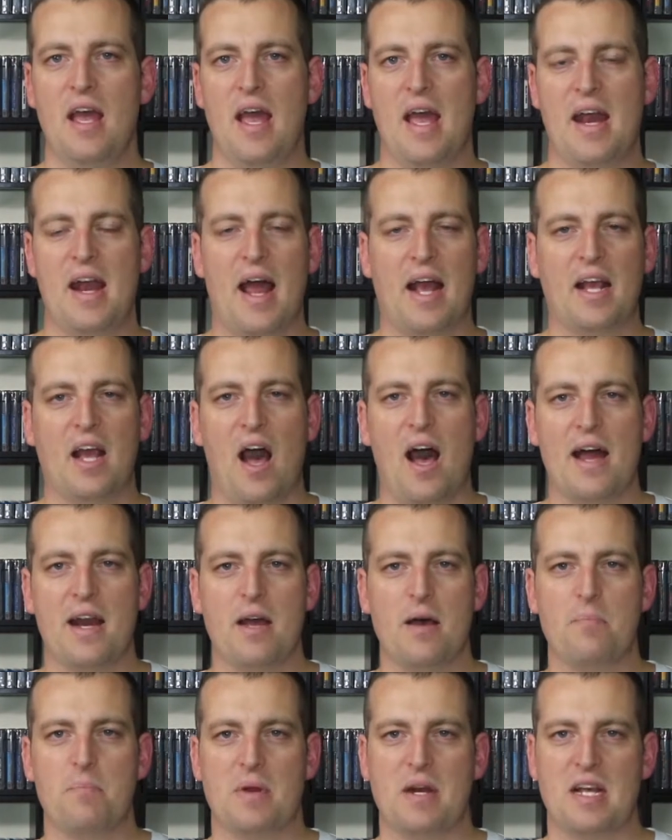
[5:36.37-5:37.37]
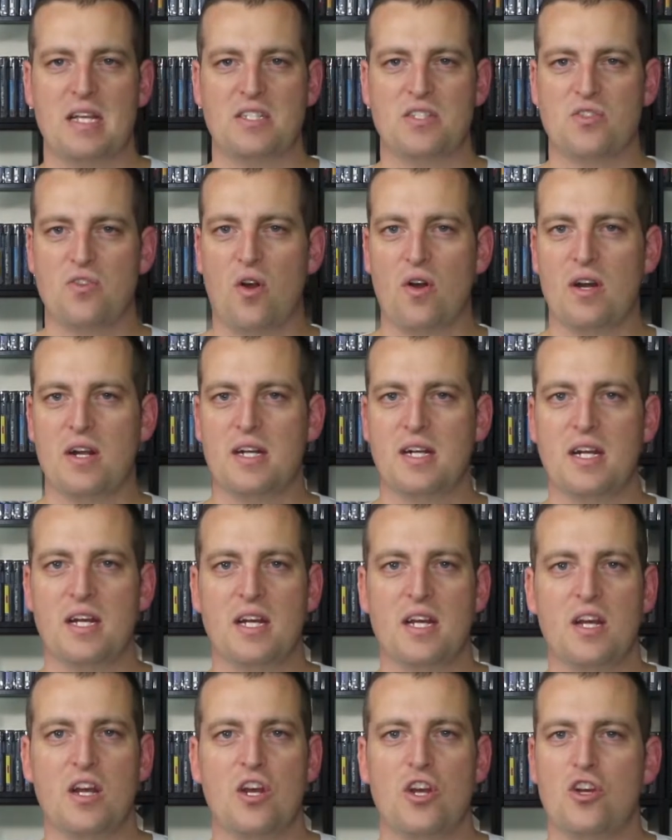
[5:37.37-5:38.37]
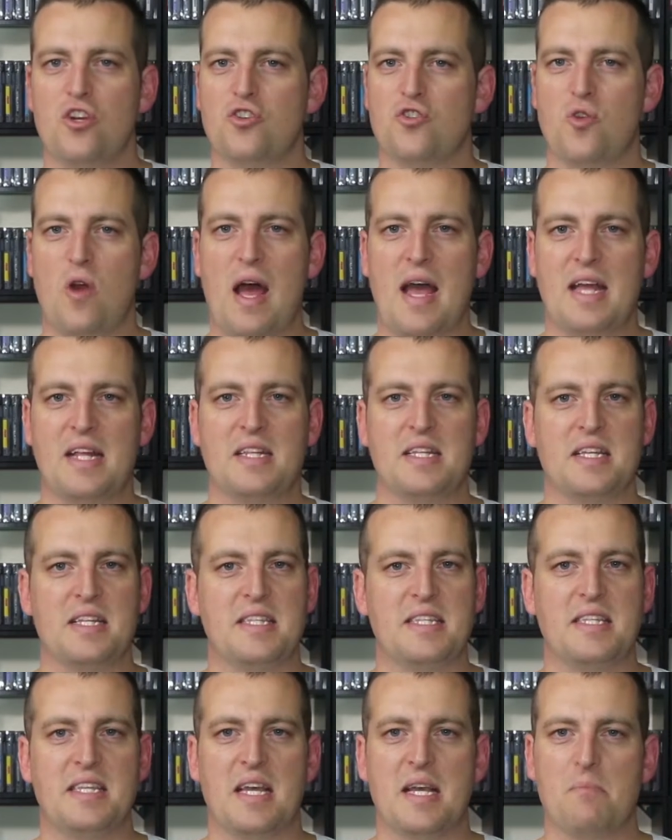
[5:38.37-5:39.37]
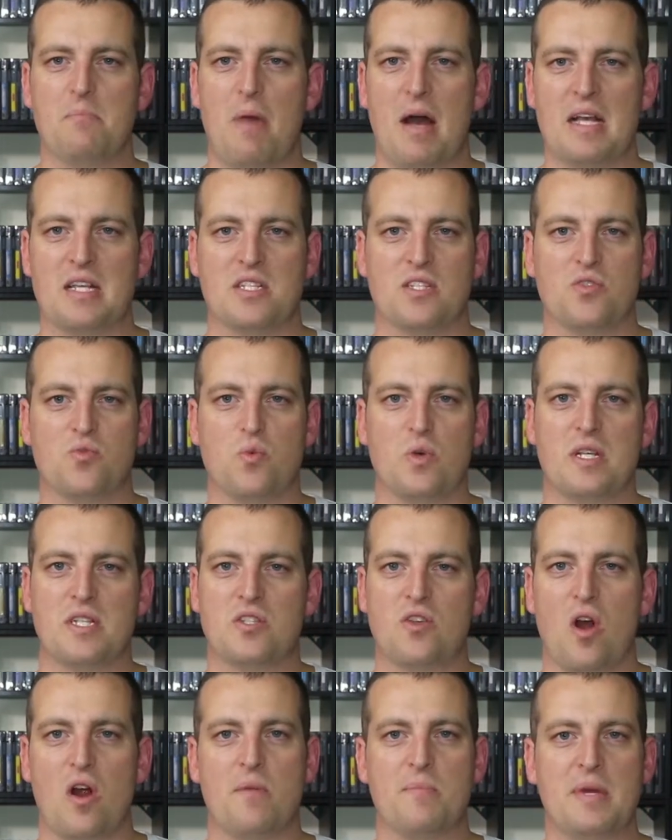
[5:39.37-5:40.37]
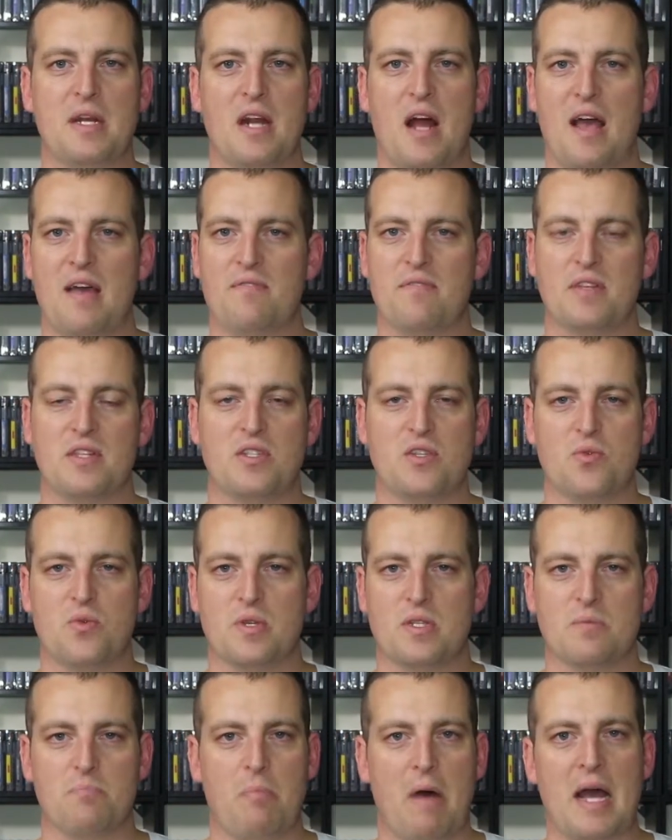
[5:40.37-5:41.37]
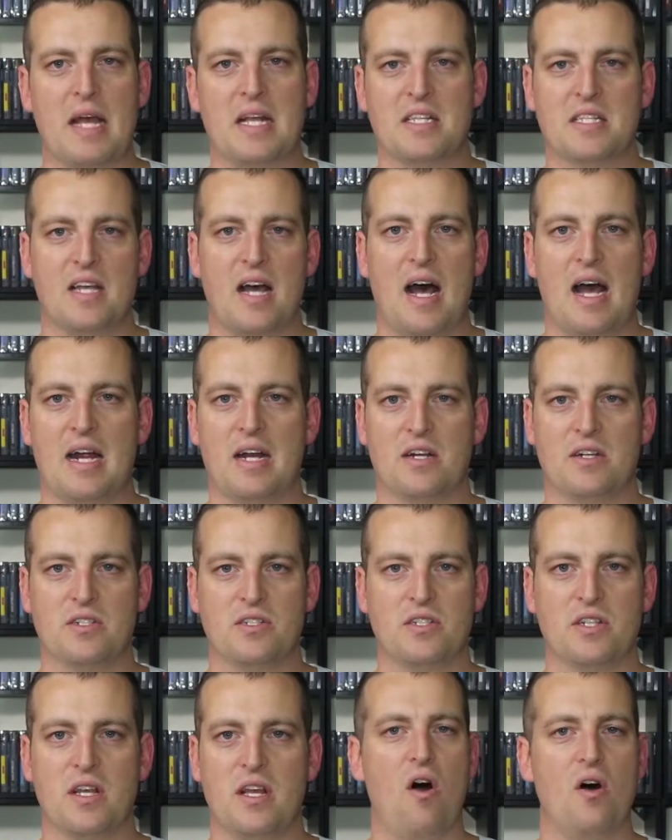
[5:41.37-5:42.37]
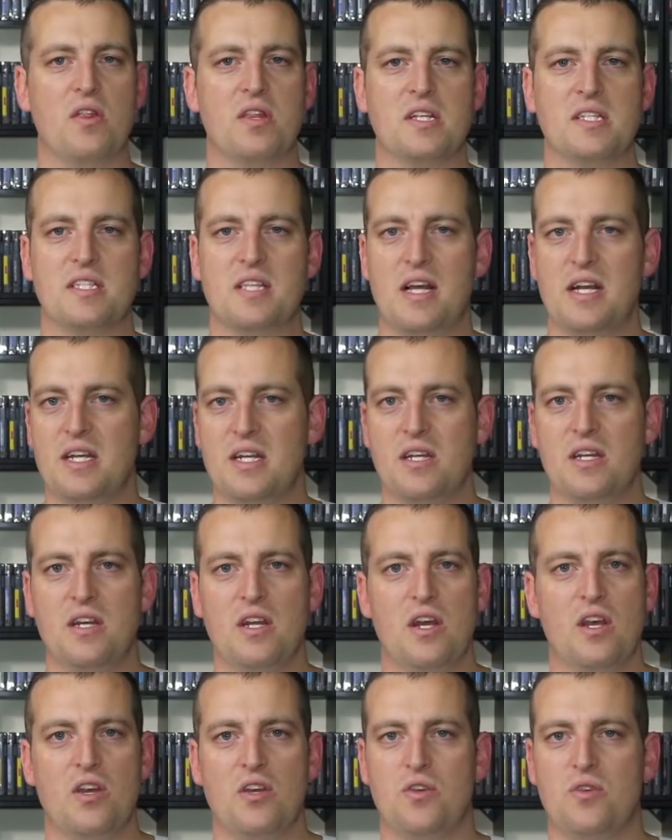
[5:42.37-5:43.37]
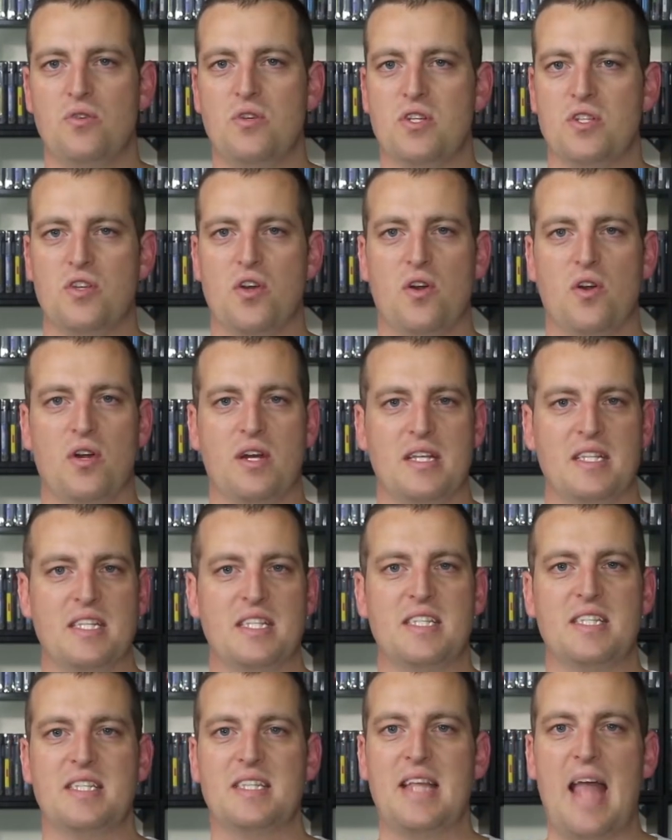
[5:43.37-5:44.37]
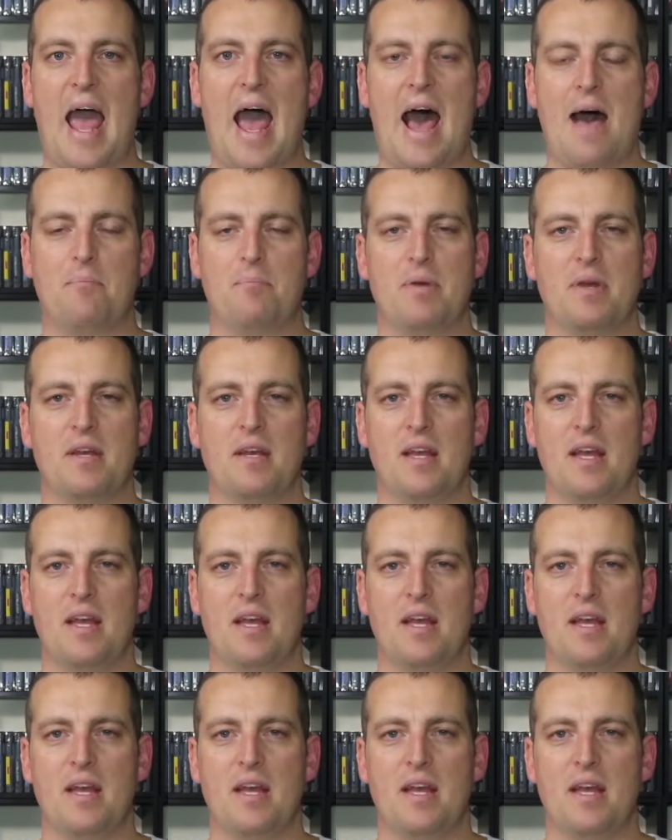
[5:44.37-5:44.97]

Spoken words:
And I got up and I started trying to dig my Swiss Army knife into his bike tires. All of a sudden, you just heard it snap,